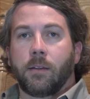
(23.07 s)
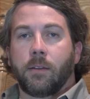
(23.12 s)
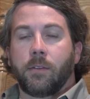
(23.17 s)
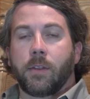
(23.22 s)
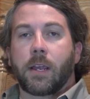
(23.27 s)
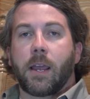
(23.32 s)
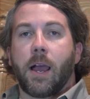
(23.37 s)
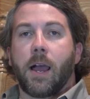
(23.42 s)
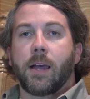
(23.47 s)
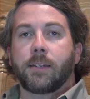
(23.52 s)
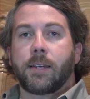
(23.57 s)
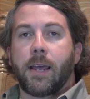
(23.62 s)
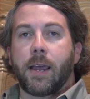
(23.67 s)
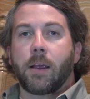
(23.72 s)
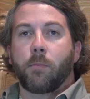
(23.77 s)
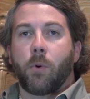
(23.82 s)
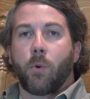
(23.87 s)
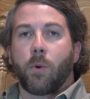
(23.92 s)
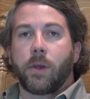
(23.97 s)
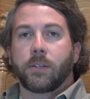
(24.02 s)
The
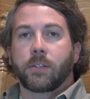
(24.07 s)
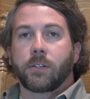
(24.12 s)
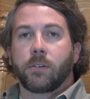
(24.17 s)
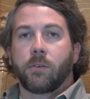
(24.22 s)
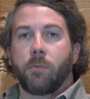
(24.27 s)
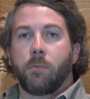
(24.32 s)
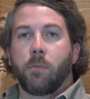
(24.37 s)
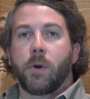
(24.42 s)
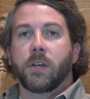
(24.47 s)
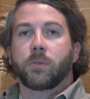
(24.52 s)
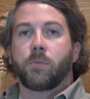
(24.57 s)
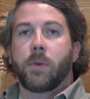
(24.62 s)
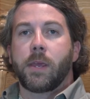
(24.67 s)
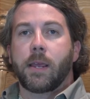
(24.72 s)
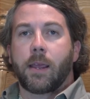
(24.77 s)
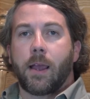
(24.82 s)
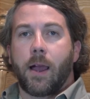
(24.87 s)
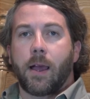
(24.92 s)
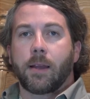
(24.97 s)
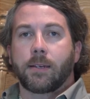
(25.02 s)
contact points must
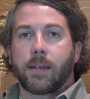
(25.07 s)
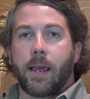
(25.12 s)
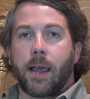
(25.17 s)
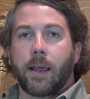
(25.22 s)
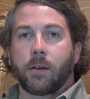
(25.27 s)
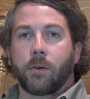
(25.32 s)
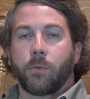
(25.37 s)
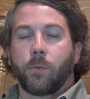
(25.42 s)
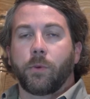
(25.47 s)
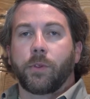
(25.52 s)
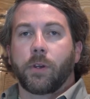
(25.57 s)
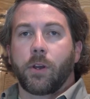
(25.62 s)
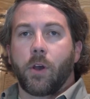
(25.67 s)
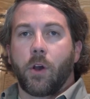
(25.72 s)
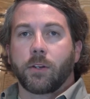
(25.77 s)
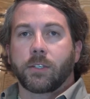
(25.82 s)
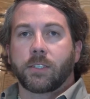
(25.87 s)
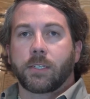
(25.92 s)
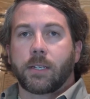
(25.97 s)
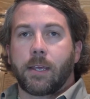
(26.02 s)
make contact with the
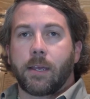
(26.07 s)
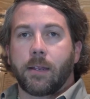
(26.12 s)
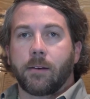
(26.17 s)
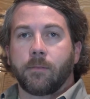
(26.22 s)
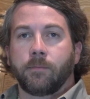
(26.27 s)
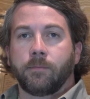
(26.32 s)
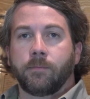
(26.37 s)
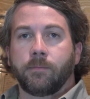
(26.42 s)
dog's skin.